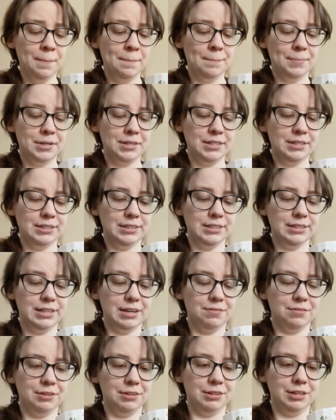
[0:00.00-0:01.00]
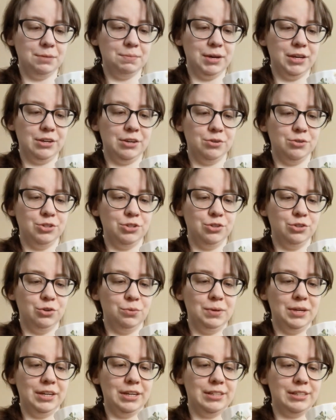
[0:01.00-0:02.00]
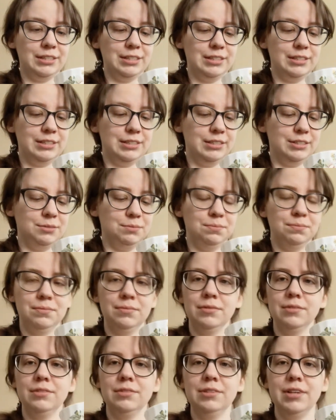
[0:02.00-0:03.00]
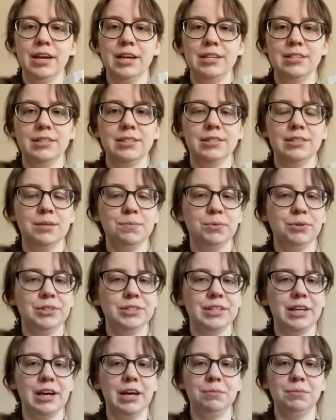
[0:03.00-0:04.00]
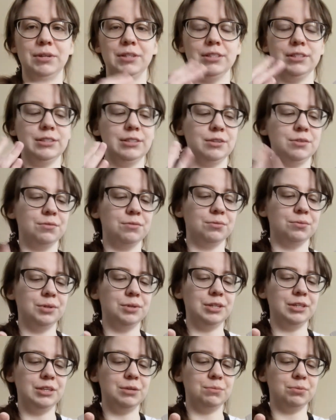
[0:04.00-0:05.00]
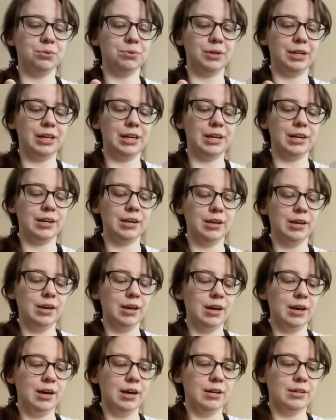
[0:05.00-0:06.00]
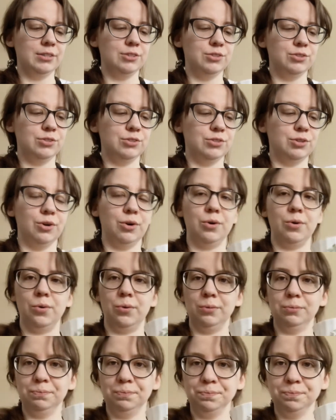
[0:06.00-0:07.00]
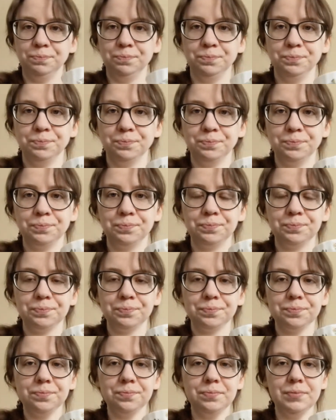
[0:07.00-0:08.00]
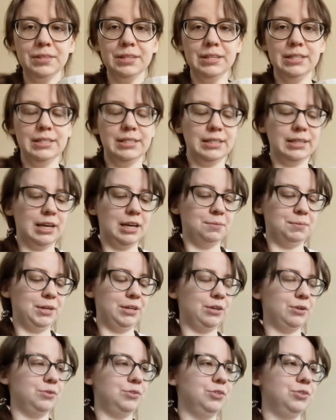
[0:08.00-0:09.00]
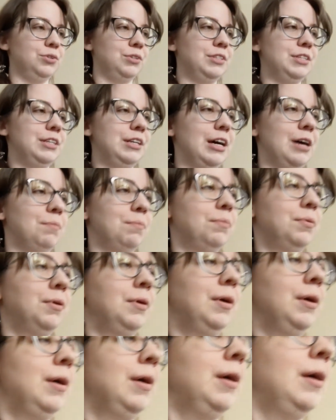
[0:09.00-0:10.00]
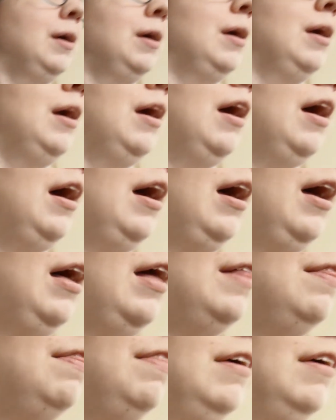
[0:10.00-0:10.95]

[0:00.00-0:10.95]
but this is definitely my go-to because it's this nice, simple design, but it's still really pretty. So it's kind of my go-to teacup. And